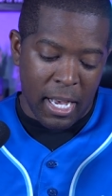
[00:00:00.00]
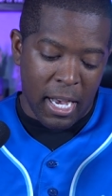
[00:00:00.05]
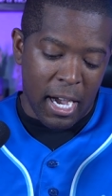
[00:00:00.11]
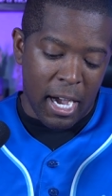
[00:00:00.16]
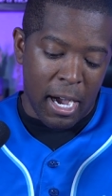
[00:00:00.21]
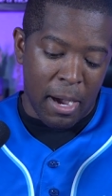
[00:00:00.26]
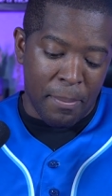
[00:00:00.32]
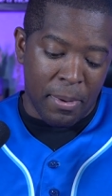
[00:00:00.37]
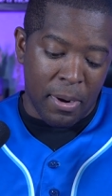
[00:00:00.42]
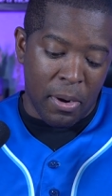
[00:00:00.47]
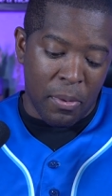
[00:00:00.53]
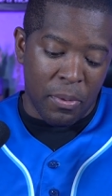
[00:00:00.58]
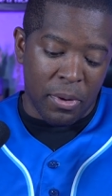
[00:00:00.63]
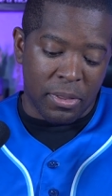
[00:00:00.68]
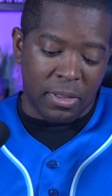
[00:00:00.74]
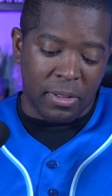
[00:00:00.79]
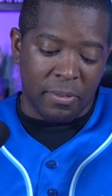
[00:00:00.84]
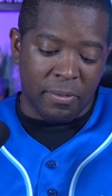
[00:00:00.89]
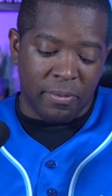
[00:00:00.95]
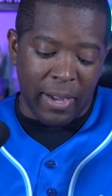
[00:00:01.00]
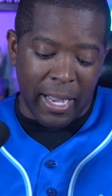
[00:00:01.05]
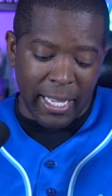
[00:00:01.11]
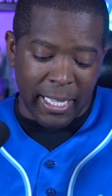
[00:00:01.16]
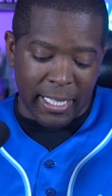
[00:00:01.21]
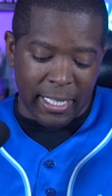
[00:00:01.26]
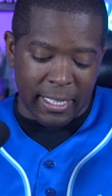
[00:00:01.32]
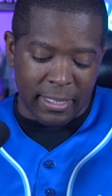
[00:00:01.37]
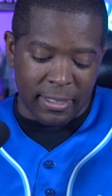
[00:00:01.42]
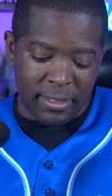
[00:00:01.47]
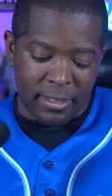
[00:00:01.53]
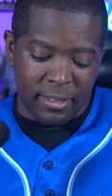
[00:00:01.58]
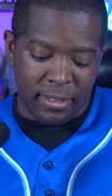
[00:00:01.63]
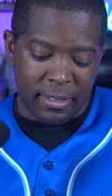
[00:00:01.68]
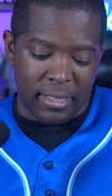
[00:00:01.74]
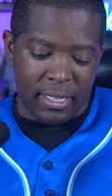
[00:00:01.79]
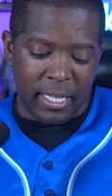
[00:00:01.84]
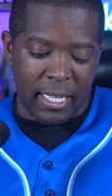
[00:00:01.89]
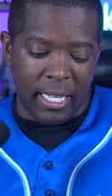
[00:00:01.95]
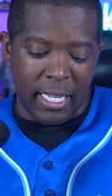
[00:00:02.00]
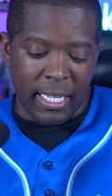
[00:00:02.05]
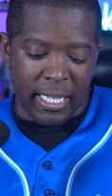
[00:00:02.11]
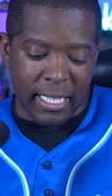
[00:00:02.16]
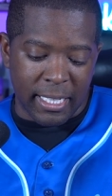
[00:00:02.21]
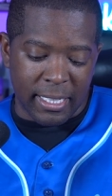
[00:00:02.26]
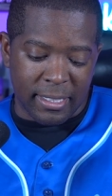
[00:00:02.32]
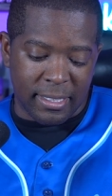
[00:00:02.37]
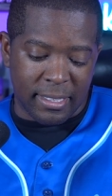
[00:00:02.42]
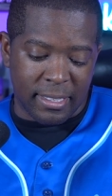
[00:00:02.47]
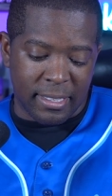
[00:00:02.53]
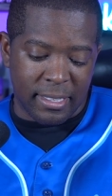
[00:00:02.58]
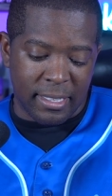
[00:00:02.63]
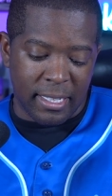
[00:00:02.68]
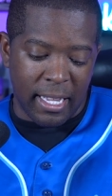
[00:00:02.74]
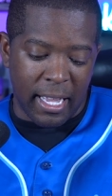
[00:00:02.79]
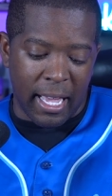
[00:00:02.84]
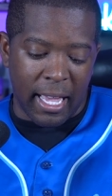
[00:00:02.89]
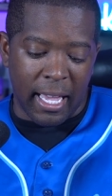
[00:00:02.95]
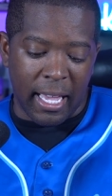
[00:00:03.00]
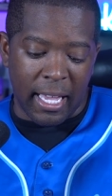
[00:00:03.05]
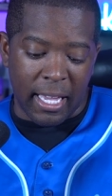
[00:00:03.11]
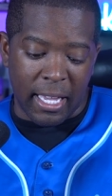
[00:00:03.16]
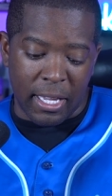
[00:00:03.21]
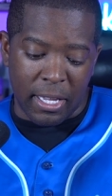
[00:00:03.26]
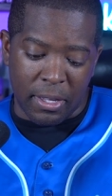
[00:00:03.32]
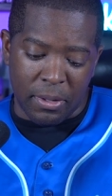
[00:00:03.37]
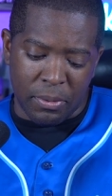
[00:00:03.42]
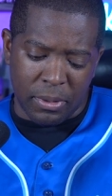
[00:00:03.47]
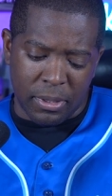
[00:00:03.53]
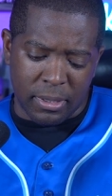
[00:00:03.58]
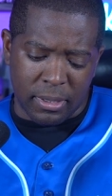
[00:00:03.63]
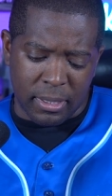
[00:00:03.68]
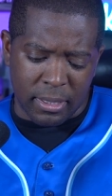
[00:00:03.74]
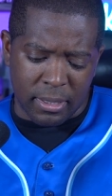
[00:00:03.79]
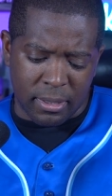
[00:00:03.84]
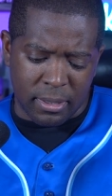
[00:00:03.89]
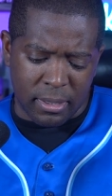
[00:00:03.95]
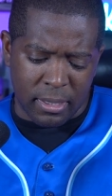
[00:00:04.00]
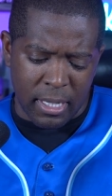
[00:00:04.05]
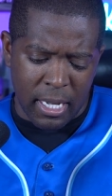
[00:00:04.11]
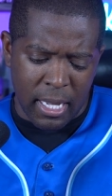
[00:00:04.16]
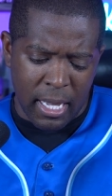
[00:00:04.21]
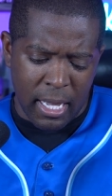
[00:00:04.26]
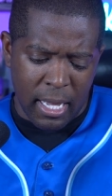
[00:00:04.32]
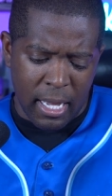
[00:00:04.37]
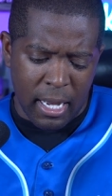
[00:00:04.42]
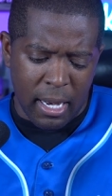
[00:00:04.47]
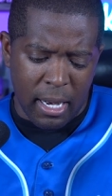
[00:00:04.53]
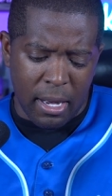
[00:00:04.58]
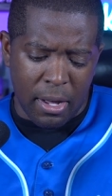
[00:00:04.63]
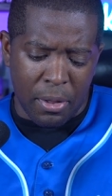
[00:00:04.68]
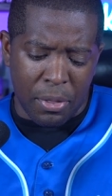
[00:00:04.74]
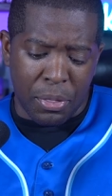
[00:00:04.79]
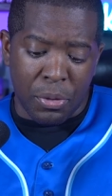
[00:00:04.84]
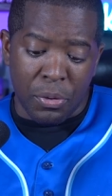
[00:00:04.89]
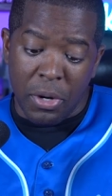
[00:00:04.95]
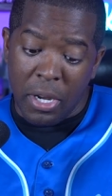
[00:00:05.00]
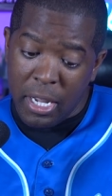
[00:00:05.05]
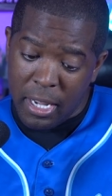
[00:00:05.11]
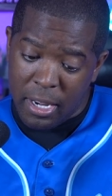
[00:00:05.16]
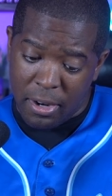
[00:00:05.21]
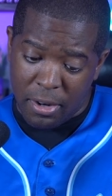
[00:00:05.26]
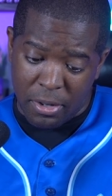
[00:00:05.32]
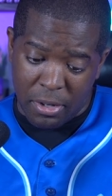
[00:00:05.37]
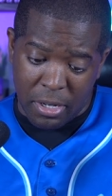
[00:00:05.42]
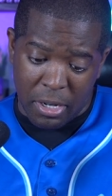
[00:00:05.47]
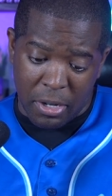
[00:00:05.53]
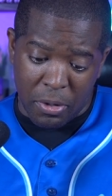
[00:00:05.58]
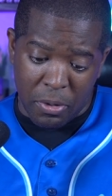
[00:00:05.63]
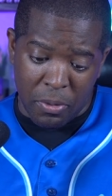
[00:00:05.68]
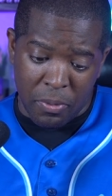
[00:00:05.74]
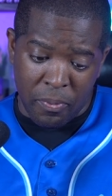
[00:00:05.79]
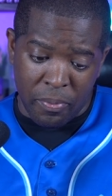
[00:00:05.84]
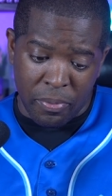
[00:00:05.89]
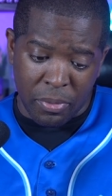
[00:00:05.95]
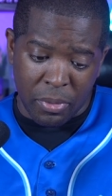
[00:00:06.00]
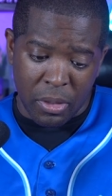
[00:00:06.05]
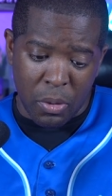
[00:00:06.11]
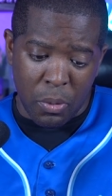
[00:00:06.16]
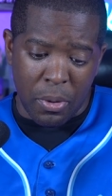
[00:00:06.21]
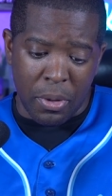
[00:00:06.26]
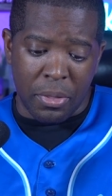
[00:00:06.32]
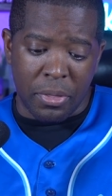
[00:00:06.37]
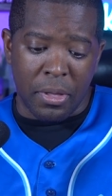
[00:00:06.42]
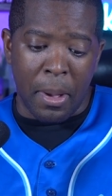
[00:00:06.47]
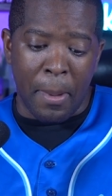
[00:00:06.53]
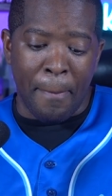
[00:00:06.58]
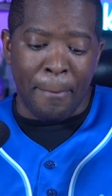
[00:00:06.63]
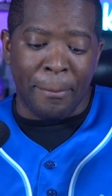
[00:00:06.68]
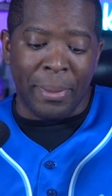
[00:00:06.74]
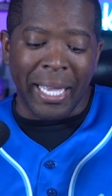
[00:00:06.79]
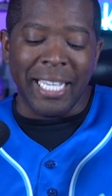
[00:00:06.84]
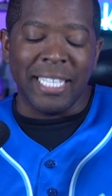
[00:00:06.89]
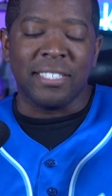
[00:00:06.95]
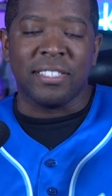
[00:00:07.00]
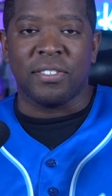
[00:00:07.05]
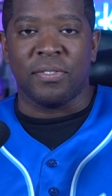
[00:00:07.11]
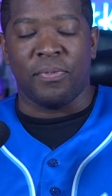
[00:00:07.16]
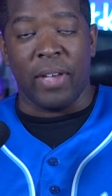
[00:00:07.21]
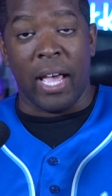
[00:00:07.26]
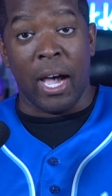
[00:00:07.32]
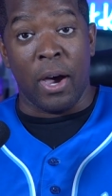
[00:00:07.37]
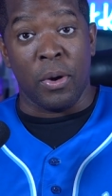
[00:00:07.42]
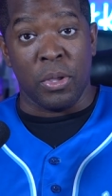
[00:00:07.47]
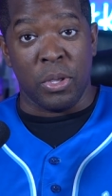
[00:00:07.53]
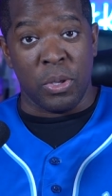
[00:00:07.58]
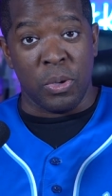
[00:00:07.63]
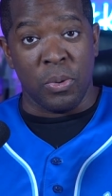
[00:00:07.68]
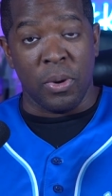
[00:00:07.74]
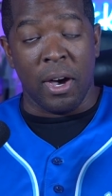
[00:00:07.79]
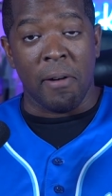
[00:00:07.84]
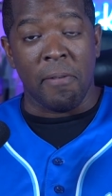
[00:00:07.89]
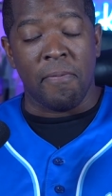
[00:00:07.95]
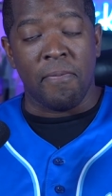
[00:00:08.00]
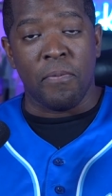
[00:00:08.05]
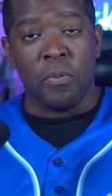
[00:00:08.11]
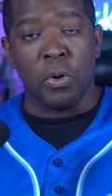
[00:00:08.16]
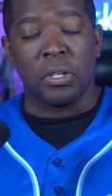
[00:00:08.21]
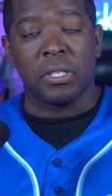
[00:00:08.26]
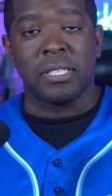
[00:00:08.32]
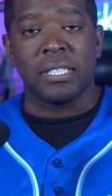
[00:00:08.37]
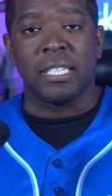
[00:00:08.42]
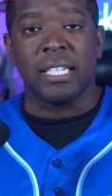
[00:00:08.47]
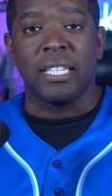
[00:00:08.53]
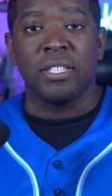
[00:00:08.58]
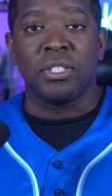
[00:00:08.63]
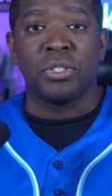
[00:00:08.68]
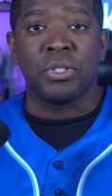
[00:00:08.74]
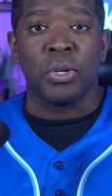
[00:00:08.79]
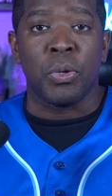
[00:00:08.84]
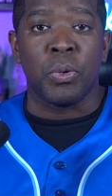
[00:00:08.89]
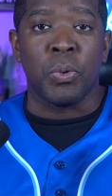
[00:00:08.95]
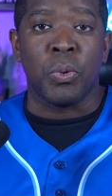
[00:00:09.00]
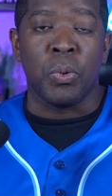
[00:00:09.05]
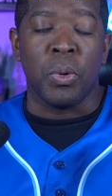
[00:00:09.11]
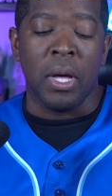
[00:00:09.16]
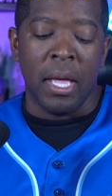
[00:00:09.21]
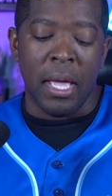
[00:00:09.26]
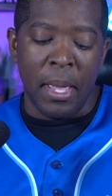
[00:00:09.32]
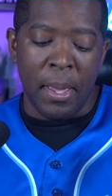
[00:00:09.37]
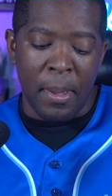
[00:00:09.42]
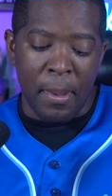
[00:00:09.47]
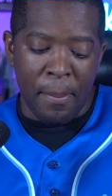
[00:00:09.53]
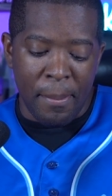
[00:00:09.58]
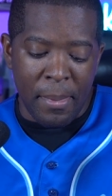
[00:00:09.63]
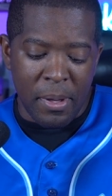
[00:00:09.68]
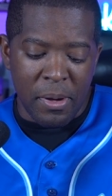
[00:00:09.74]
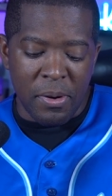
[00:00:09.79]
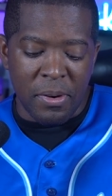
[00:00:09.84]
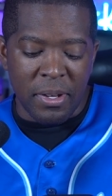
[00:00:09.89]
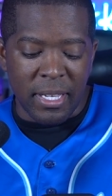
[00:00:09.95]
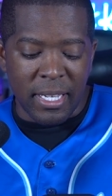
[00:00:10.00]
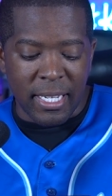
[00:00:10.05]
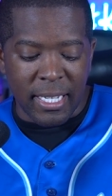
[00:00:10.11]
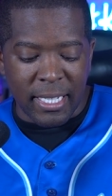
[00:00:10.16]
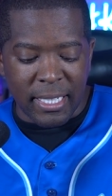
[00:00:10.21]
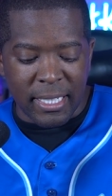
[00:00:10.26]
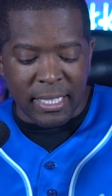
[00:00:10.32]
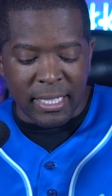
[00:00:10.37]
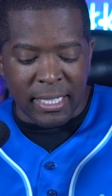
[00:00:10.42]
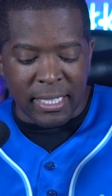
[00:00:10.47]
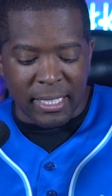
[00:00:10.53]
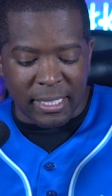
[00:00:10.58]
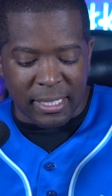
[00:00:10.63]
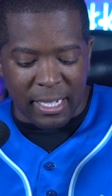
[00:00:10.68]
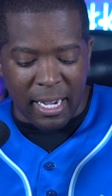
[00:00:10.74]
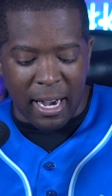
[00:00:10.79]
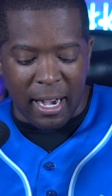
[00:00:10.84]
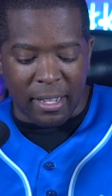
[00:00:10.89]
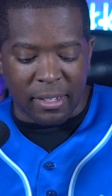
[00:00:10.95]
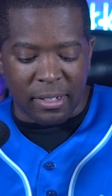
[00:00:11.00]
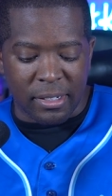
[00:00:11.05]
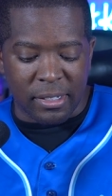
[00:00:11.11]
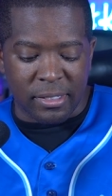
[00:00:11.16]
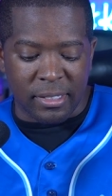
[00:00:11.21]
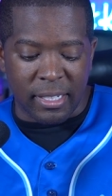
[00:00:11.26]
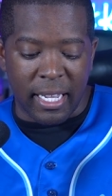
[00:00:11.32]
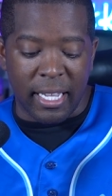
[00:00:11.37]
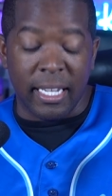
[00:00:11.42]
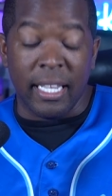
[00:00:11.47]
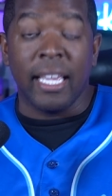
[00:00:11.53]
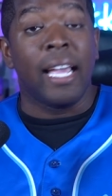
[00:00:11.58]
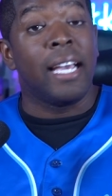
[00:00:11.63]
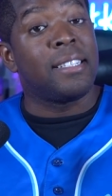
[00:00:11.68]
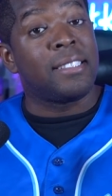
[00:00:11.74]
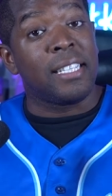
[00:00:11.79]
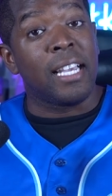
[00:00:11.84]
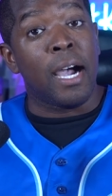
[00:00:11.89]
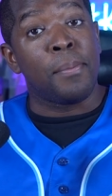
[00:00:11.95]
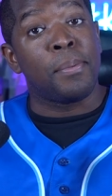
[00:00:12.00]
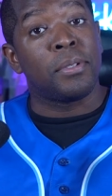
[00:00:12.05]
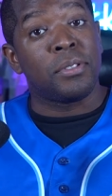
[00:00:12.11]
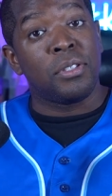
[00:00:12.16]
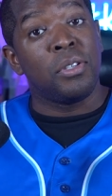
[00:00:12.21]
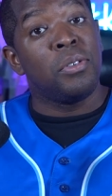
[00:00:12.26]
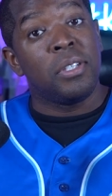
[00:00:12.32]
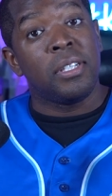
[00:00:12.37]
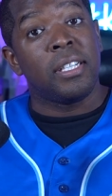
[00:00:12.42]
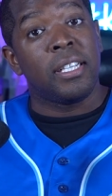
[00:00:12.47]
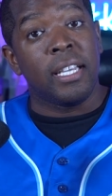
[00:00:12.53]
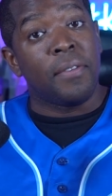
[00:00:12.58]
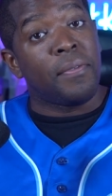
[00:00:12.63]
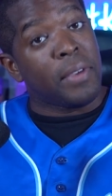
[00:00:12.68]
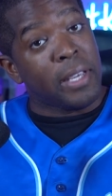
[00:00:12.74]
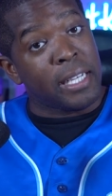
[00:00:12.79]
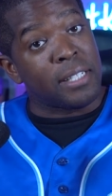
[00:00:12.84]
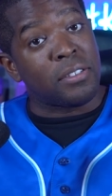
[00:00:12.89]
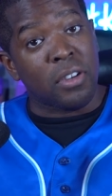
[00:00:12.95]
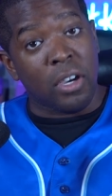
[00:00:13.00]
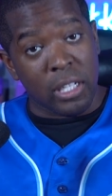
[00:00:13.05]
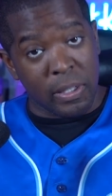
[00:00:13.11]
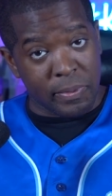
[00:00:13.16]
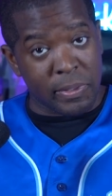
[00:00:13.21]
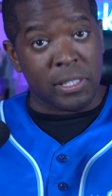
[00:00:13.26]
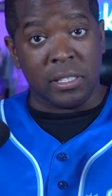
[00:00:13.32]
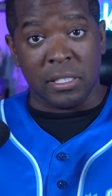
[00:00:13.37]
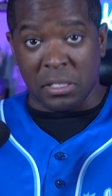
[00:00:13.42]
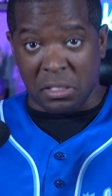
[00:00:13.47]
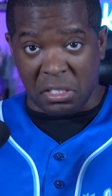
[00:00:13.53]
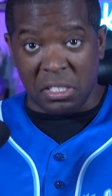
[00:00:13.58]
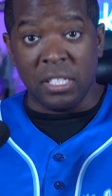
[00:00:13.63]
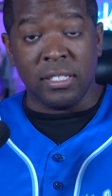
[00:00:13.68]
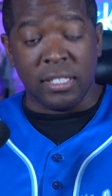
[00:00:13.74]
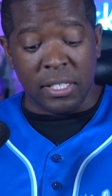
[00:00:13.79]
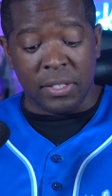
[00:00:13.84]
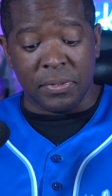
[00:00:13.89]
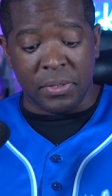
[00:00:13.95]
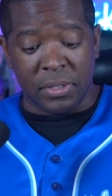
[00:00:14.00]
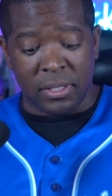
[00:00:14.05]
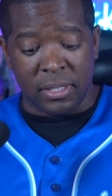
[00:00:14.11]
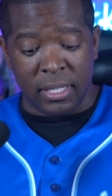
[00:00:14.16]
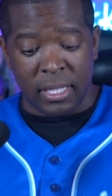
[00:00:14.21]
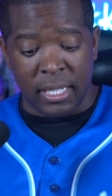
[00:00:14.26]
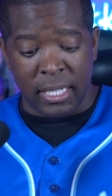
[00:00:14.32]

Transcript: But with the Vikings, he gets a, what is this? A 3-year deal with the base value of $42 million. And he has the opportunity, if he hits all of his incentives,